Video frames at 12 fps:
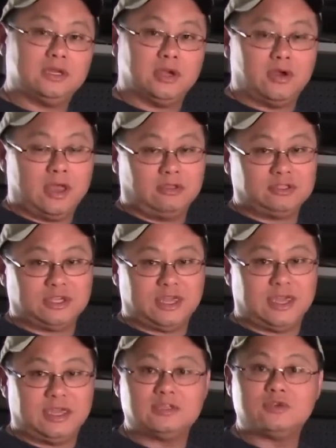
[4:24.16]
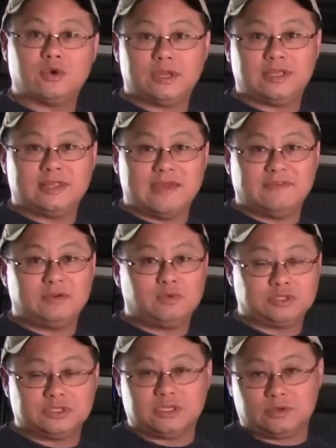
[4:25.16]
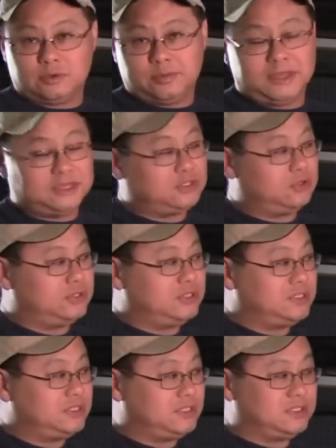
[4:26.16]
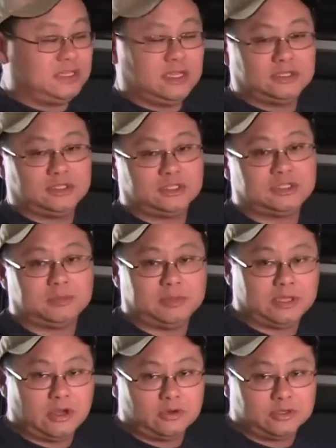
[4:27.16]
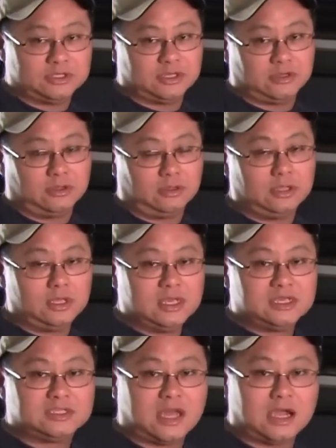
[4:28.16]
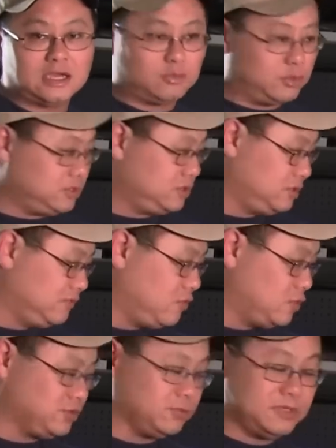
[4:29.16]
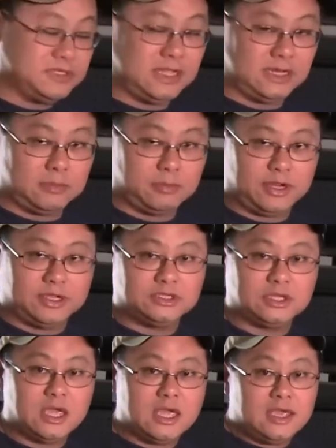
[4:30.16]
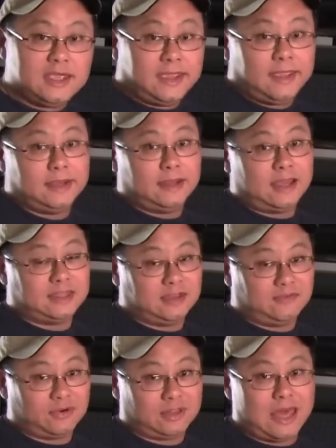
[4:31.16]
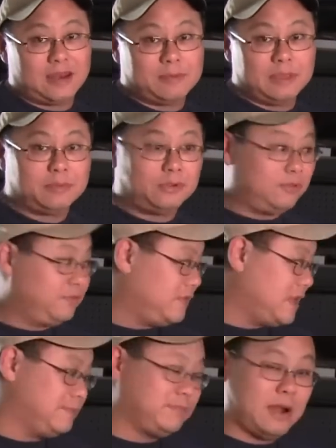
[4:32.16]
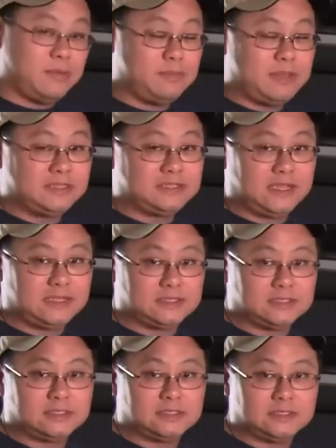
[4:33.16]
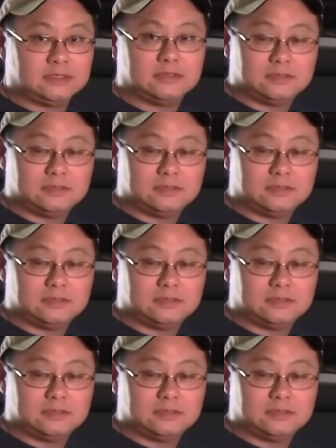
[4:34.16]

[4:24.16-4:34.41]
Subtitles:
LJ 2011, which is going to replace 1366, and just simply go to a single socket, which, of course, would be Sandy Bridge. And I think for a lot of people, that probably makes sense.